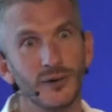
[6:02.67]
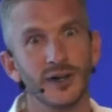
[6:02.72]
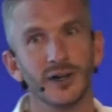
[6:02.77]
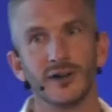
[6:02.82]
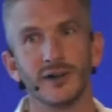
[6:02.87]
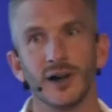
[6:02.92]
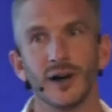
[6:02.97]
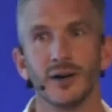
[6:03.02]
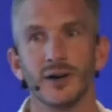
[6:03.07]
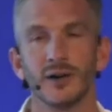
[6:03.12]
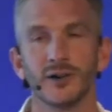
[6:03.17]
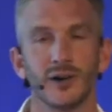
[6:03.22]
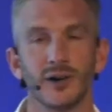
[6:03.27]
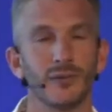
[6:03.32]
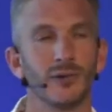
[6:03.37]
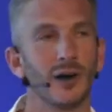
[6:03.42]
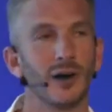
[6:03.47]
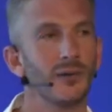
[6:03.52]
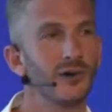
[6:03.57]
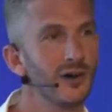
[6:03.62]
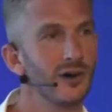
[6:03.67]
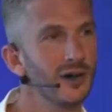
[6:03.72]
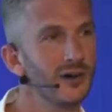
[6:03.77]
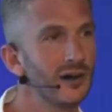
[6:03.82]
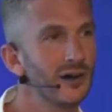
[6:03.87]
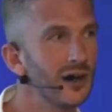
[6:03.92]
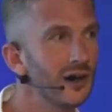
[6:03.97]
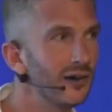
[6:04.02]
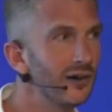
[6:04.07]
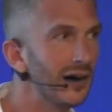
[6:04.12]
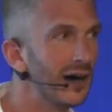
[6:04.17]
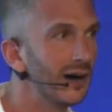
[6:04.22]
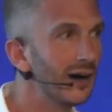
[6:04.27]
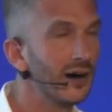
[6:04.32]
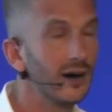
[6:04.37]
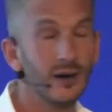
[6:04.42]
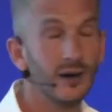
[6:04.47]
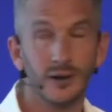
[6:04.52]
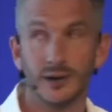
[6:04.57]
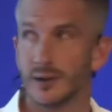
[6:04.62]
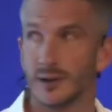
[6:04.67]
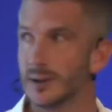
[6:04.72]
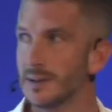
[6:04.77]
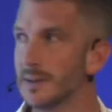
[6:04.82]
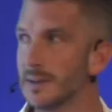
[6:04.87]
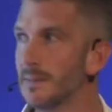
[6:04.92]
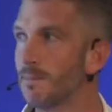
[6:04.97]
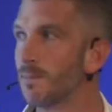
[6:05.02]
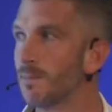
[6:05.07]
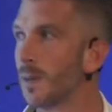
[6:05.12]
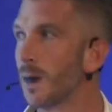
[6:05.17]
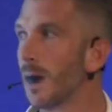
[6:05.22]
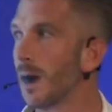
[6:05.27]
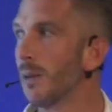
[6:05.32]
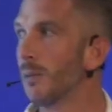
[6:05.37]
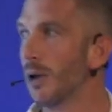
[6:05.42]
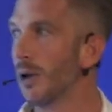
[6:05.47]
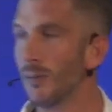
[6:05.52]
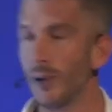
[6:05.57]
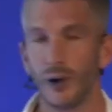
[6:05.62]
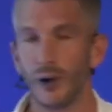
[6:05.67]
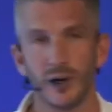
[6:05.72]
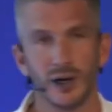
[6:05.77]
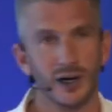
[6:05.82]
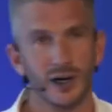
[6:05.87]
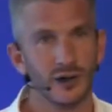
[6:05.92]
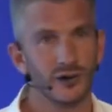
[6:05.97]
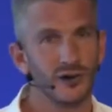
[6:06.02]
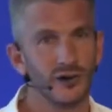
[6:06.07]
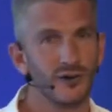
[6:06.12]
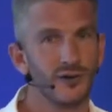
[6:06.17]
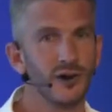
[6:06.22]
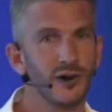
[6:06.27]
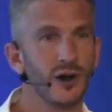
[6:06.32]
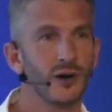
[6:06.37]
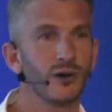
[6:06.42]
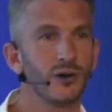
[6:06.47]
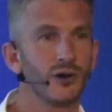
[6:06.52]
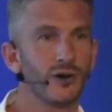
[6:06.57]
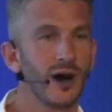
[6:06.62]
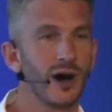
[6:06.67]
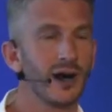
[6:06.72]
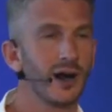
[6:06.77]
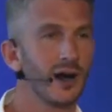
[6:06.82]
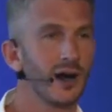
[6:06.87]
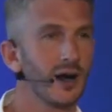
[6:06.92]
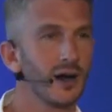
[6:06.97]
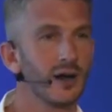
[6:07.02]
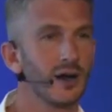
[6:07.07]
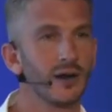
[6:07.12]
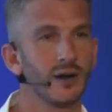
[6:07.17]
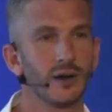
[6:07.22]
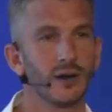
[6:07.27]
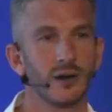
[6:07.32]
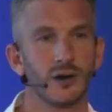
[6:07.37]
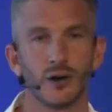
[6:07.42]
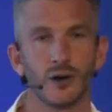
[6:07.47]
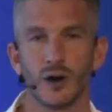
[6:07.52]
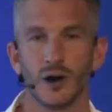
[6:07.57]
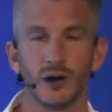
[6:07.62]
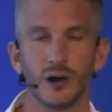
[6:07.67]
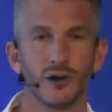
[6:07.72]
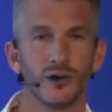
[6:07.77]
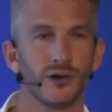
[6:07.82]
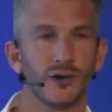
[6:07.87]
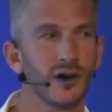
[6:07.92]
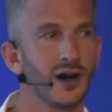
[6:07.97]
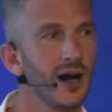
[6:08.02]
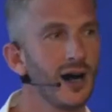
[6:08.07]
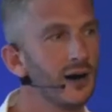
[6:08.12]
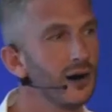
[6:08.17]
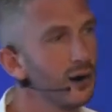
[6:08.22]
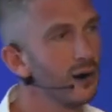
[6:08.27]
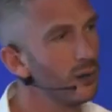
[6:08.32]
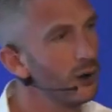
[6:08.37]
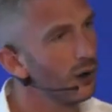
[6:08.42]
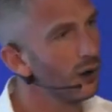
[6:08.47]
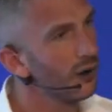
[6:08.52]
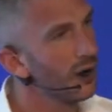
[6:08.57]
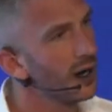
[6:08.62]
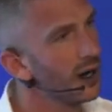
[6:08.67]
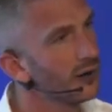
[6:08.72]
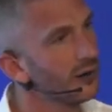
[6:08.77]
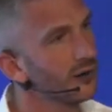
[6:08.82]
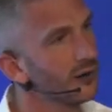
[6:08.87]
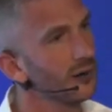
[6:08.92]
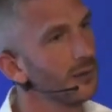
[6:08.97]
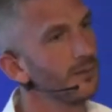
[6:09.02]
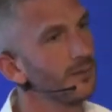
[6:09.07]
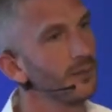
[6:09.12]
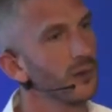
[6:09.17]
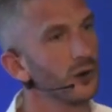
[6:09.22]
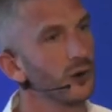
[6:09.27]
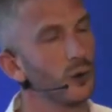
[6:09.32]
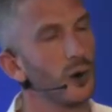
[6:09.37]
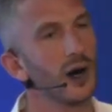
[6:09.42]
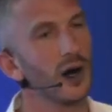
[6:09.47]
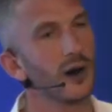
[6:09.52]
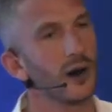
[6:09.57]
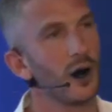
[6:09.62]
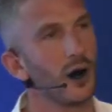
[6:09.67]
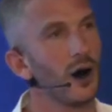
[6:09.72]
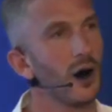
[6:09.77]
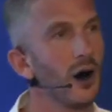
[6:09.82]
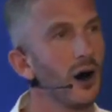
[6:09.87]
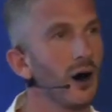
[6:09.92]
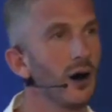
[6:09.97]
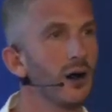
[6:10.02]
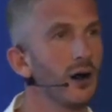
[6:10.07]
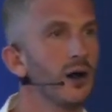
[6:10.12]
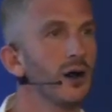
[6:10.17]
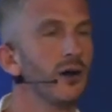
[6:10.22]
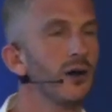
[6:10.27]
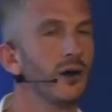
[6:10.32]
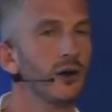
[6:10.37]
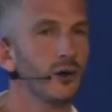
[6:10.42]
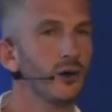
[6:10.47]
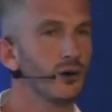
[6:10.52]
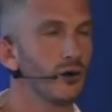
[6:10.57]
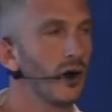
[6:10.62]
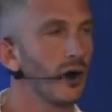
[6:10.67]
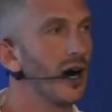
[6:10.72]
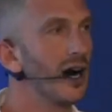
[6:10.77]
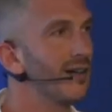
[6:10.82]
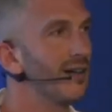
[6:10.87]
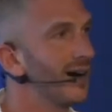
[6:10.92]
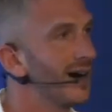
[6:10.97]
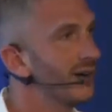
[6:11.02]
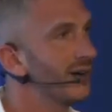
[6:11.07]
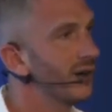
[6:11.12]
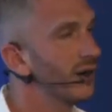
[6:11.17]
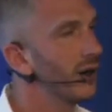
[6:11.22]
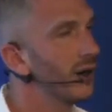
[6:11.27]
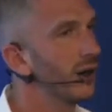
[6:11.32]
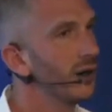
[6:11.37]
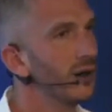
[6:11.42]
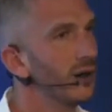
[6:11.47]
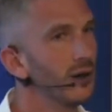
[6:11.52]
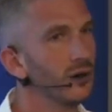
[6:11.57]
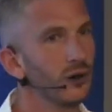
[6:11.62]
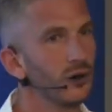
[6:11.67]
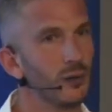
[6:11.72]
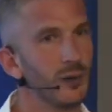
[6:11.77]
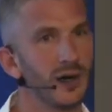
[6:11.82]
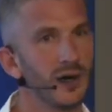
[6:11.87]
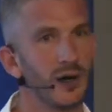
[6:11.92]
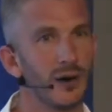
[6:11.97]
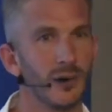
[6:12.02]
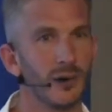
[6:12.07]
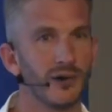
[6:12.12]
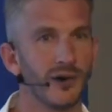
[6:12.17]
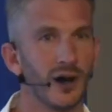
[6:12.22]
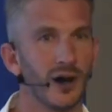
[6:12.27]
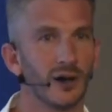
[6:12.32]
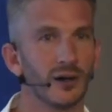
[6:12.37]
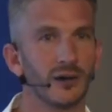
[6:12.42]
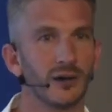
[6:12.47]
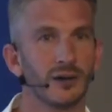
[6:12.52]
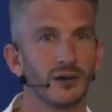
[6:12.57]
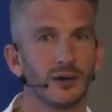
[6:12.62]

detail. Sometimes you need to learn to let go. But the point is, if you don't track it, you can't see how you progress. It's why the car that you drive has a speedometer.